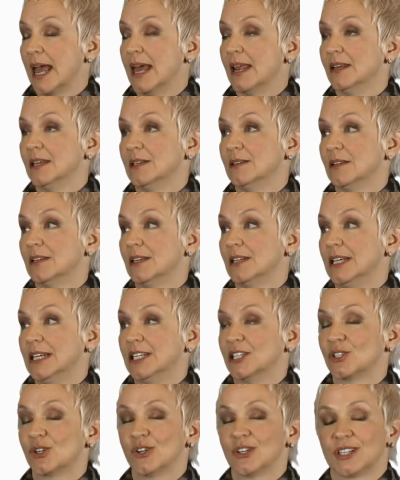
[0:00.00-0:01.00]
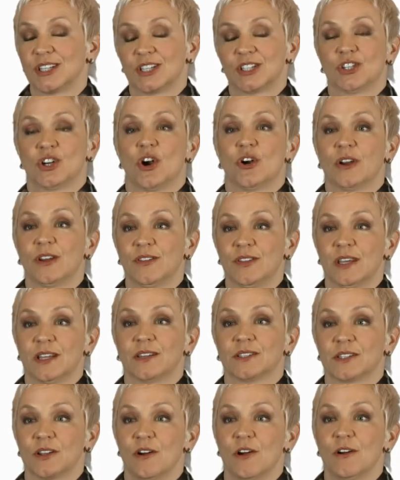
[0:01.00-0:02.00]
And it sort of started
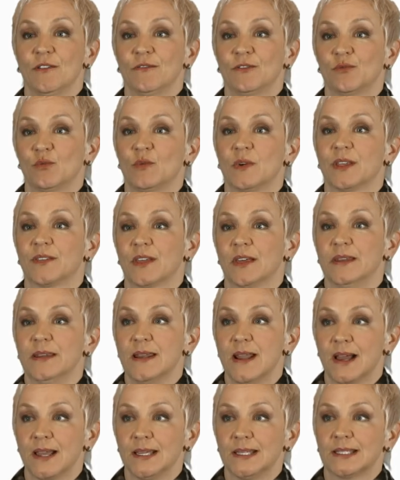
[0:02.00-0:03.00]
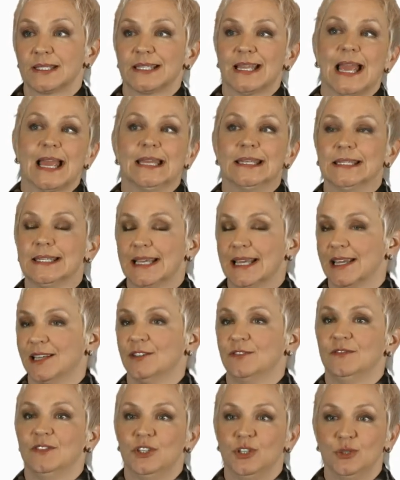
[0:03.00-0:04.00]
things off with a nice
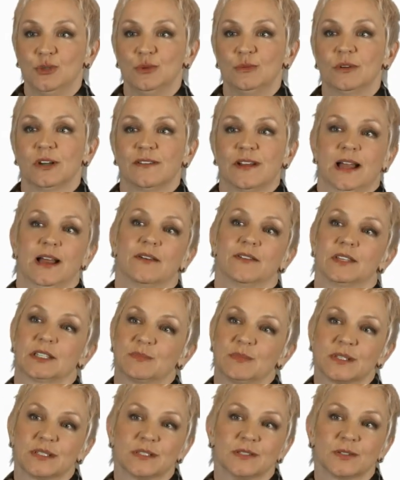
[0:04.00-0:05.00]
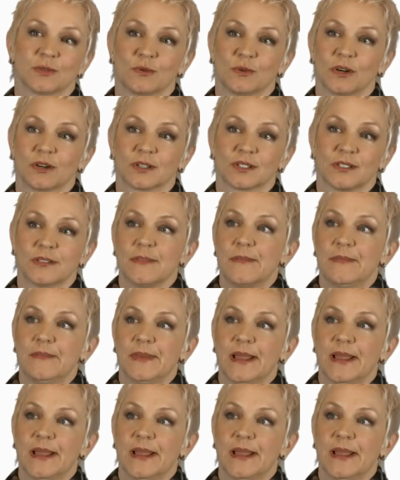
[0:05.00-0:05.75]
end-to-end view of how this business works.